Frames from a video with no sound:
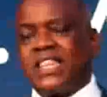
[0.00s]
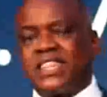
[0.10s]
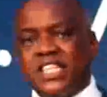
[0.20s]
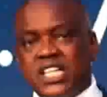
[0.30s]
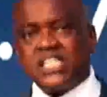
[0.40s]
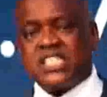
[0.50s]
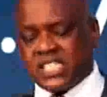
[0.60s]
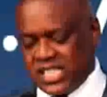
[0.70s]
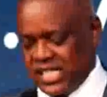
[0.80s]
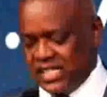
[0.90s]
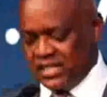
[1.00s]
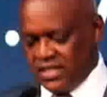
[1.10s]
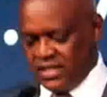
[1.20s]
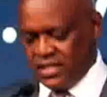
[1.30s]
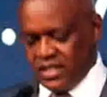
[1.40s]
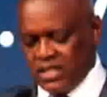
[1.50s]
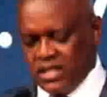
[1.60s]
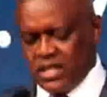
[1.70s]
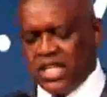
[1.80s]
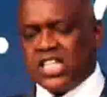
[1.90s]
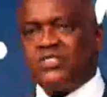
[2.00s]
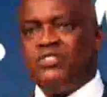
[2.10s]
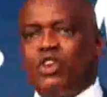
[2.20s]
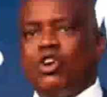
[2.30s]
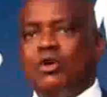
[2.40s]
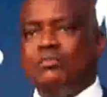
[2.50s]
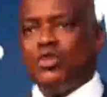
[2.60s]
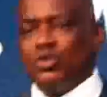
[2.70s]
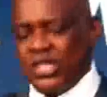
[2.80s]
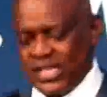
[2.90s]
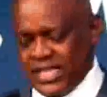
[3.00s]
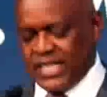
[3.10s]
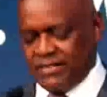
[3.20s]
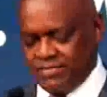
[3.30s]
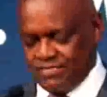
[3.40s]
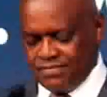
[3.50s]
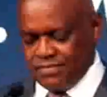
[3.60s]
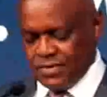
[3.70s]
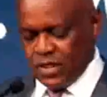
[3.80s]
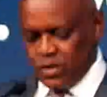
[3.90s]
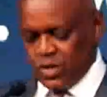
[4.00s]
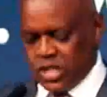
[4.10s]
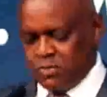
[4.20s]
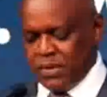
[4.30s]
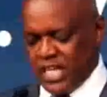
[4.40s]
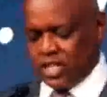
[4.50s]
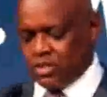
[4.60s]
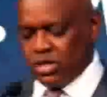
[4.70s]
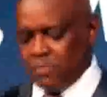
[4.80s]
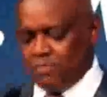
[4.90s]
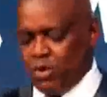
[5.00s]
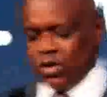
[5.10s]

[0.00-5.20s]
that the 3rd C is for community, which speaks to the